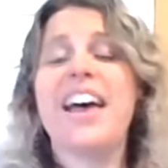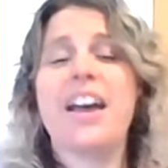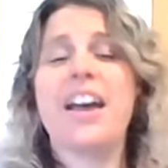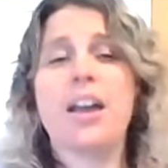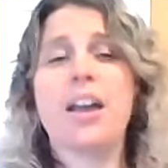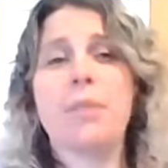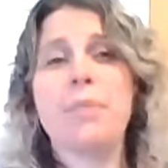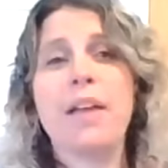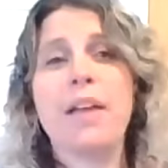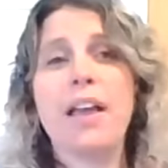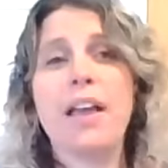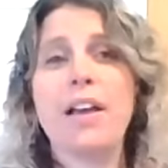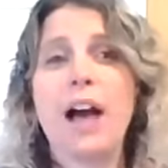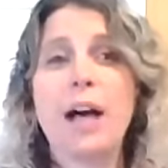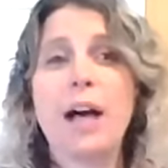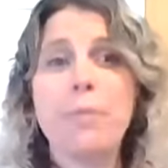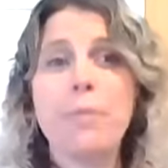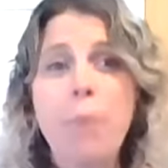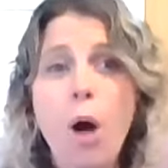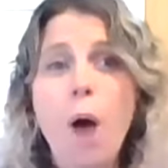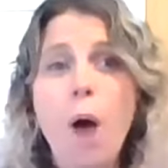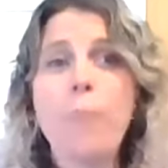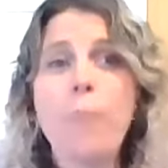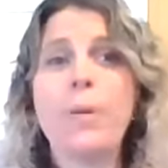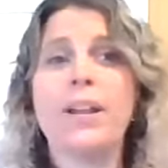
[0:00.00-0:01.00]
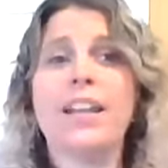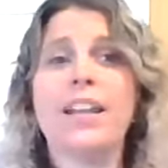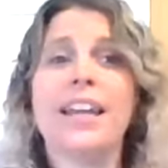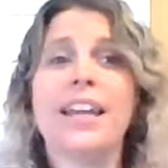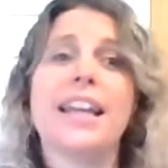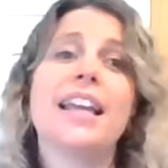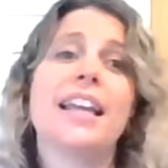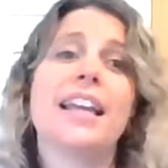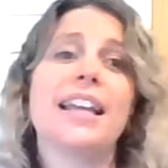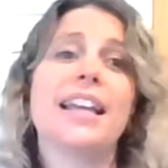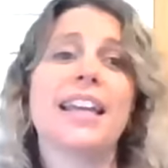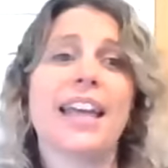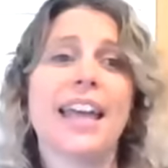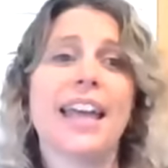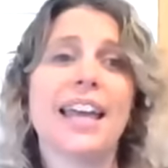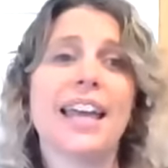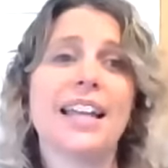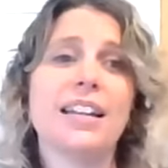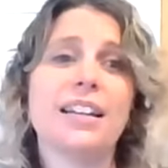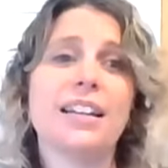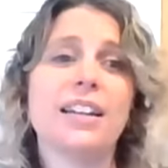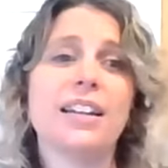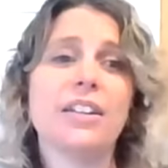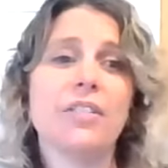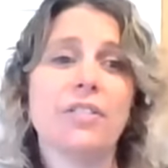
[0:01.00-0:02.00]
I'll pop a link
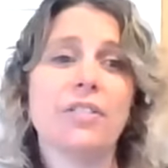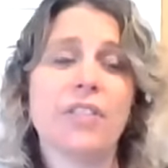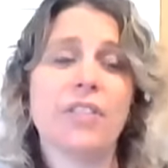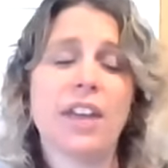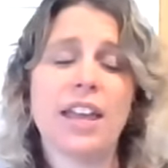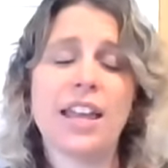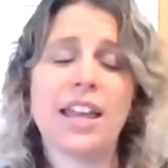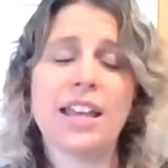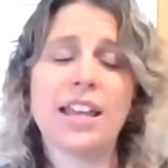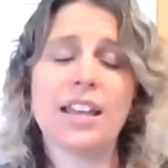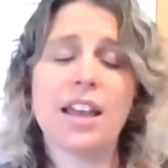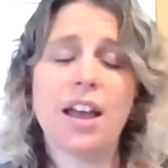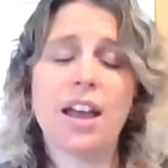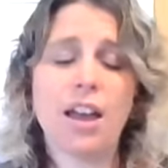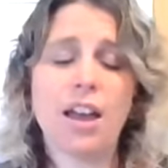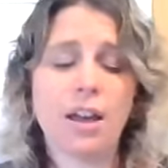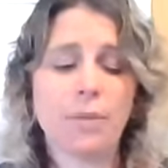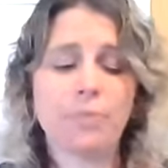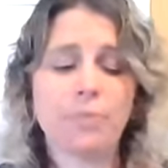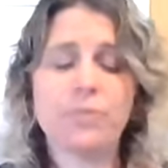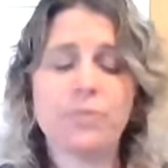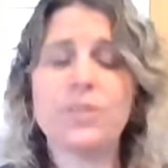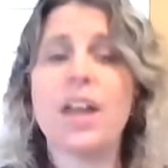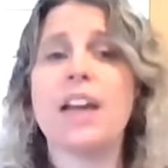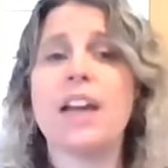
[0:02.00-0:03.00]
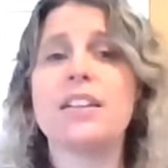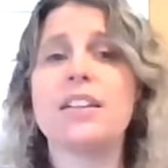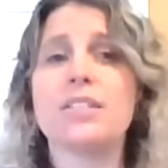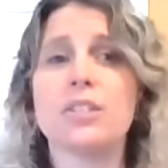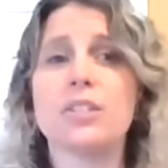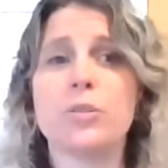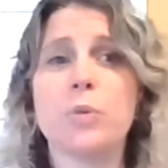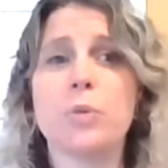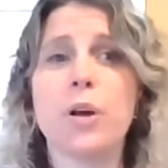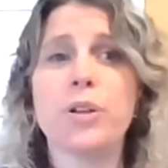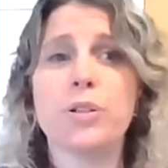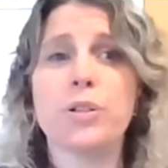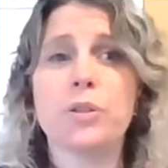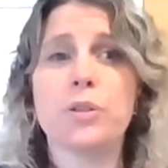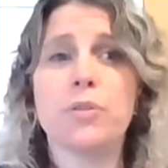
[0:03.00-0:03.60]
in the text as well.